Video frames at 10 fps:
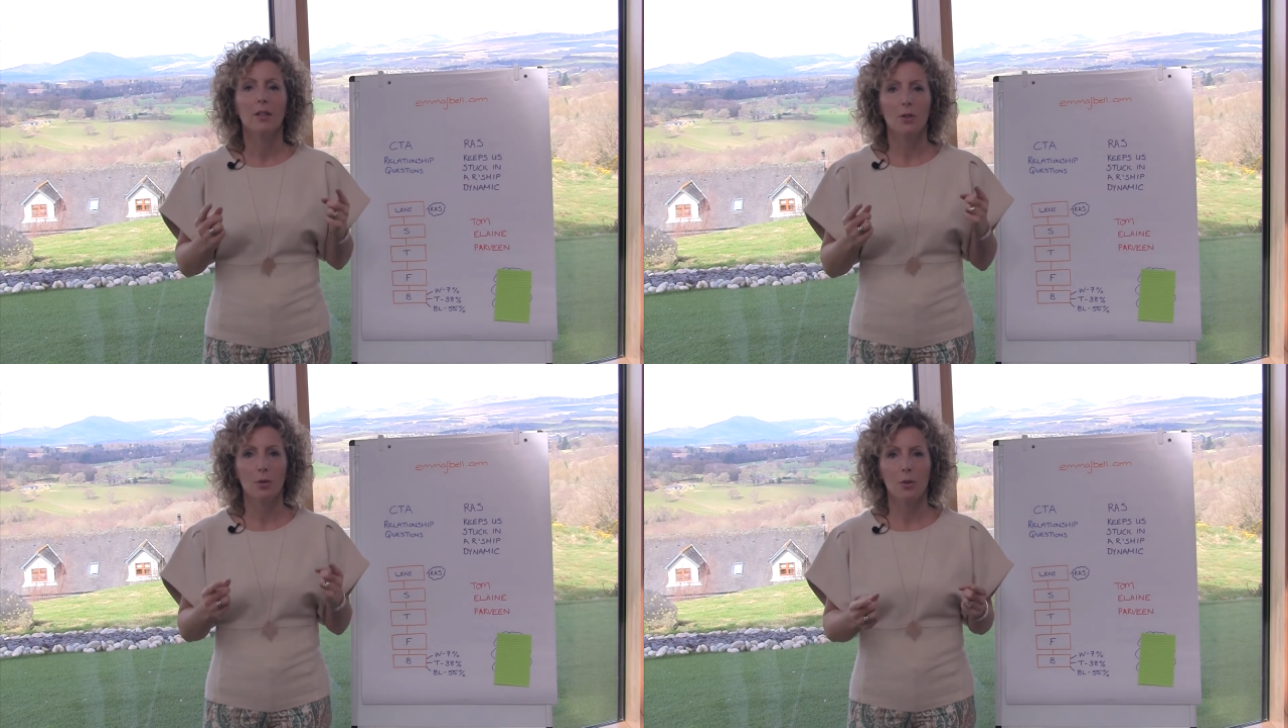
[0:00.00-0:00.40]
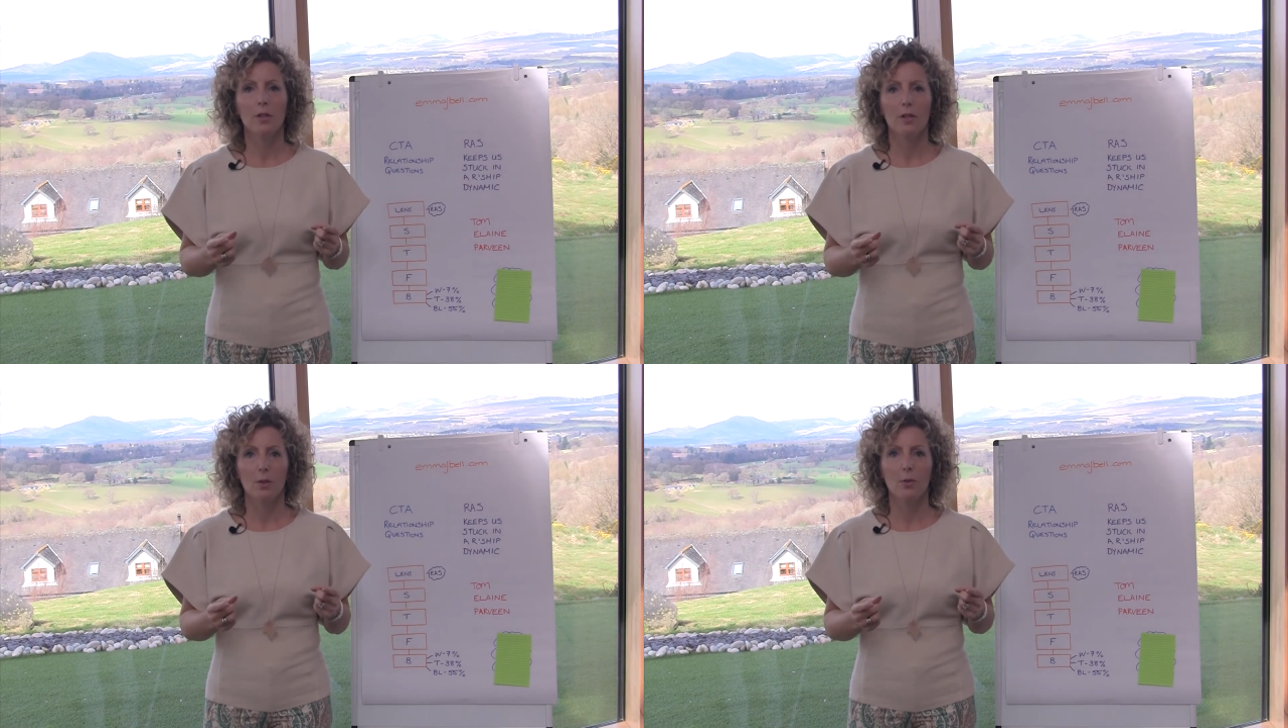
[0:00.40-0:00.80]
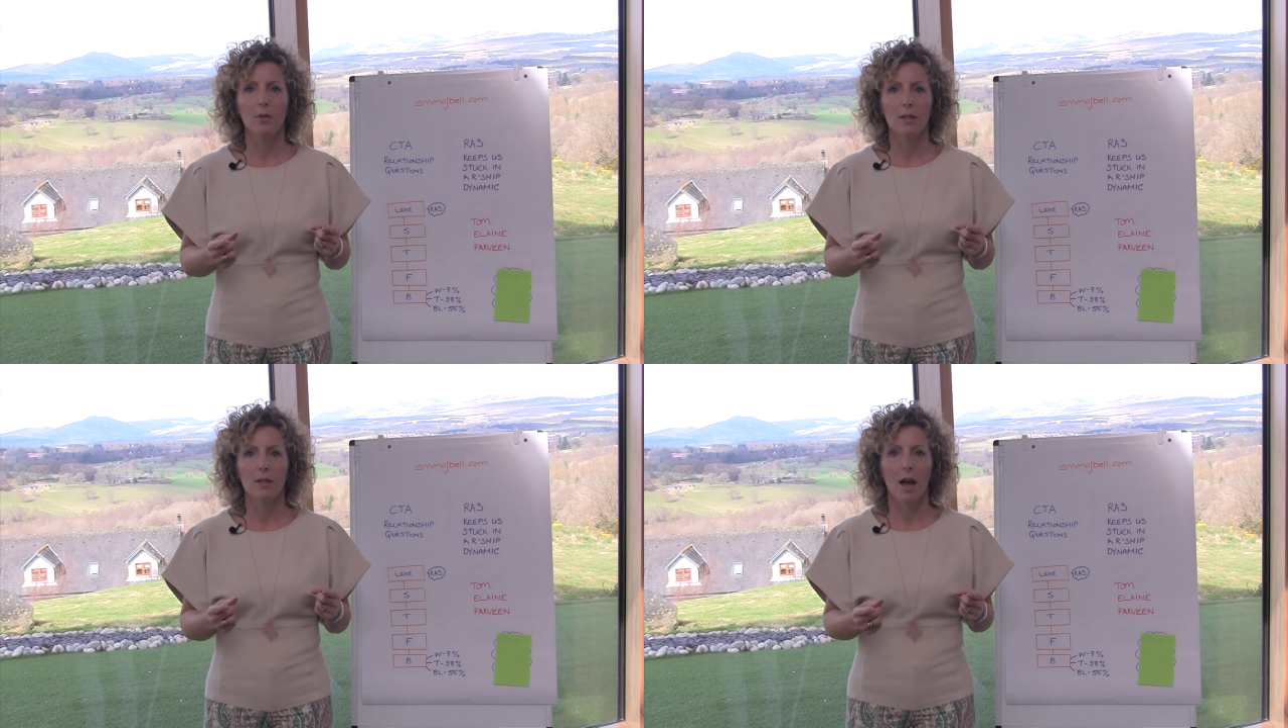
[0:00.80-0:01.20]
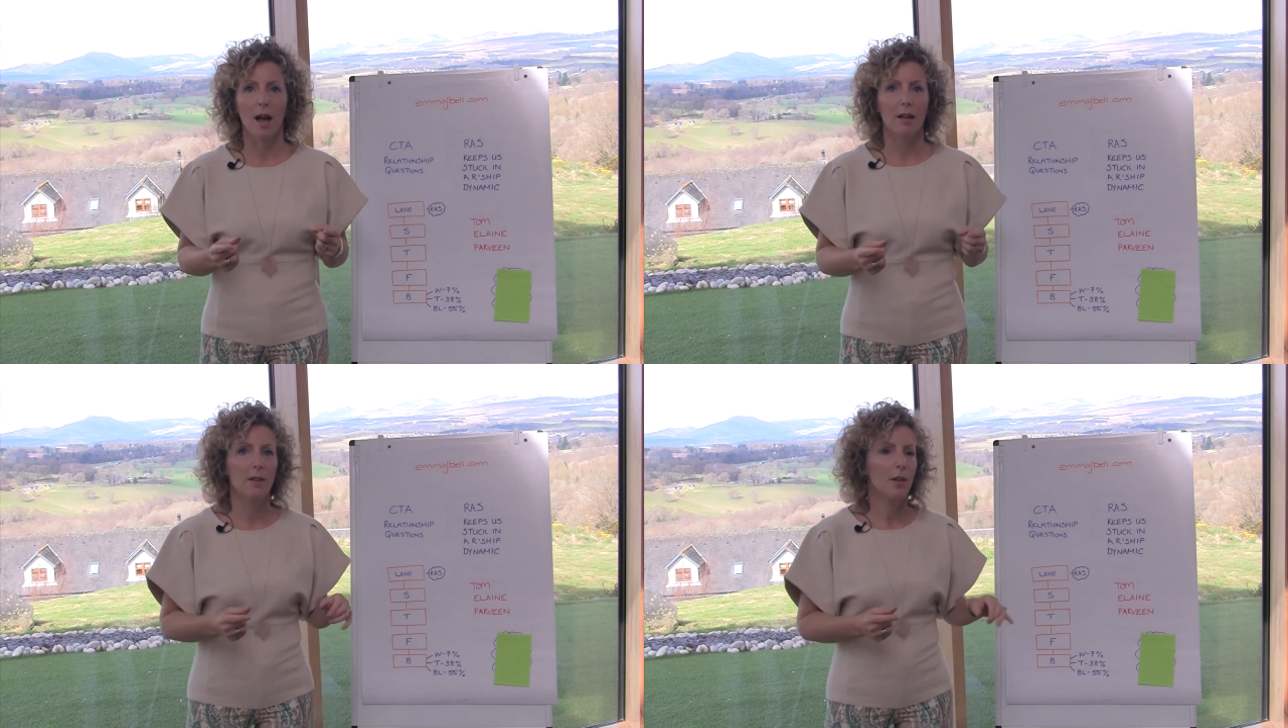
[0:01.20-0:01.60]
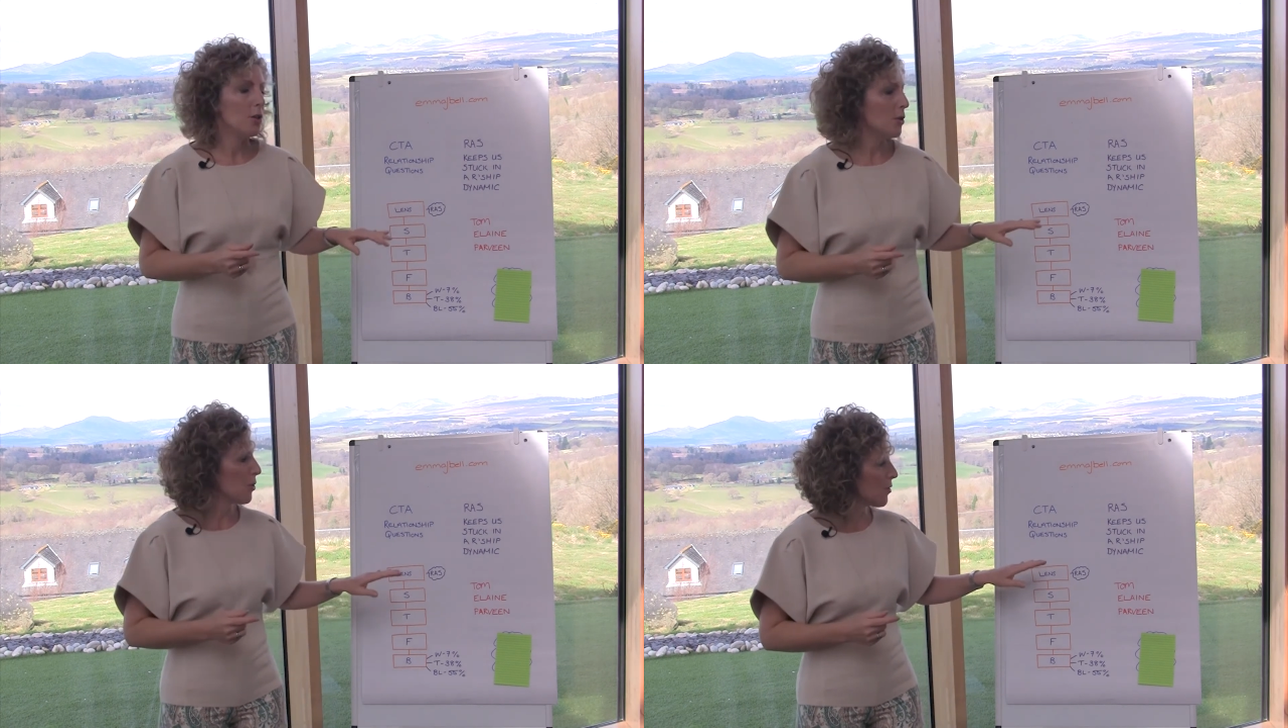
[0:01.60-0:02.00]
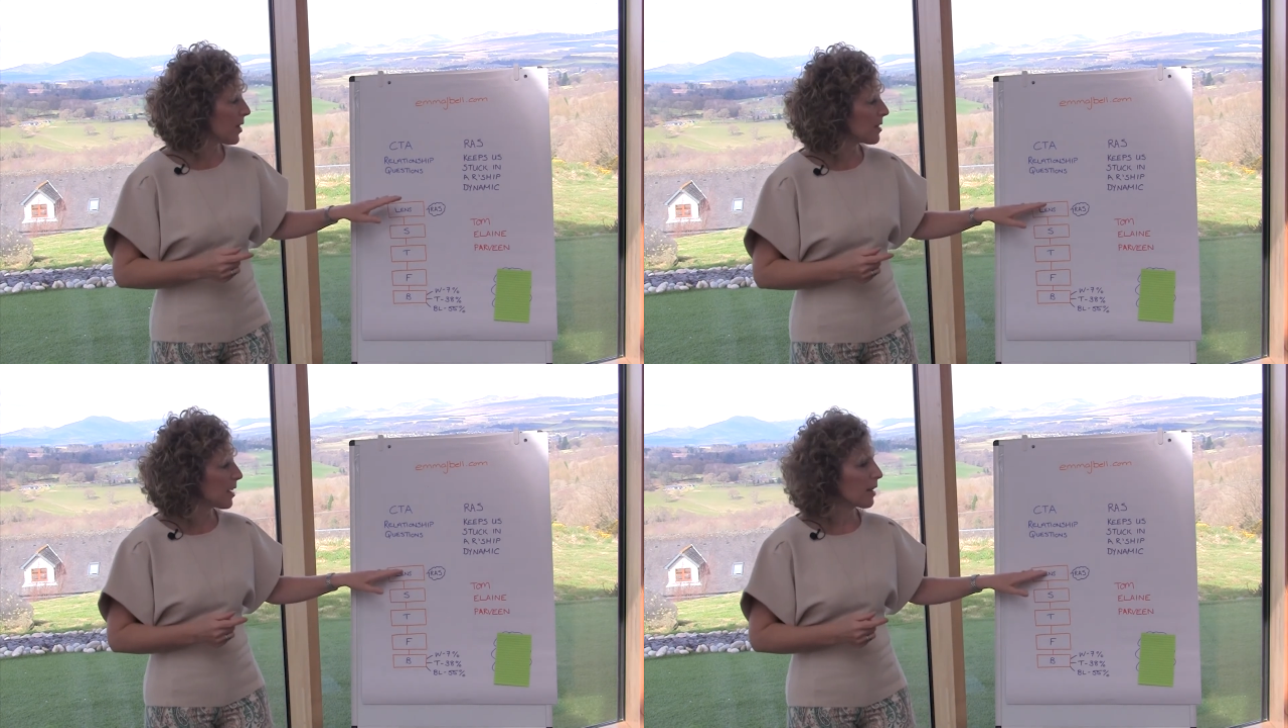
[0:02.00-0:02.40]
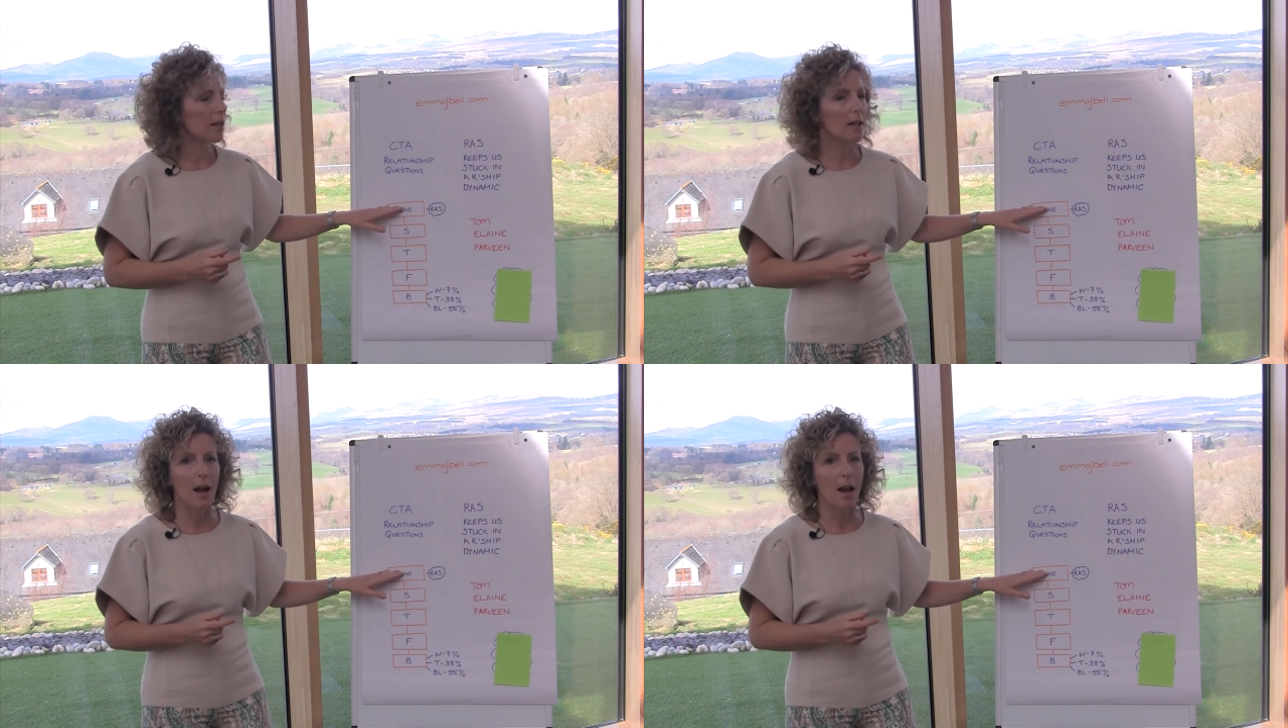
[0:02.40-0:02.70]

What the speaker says: you're going to notice that. Your reticular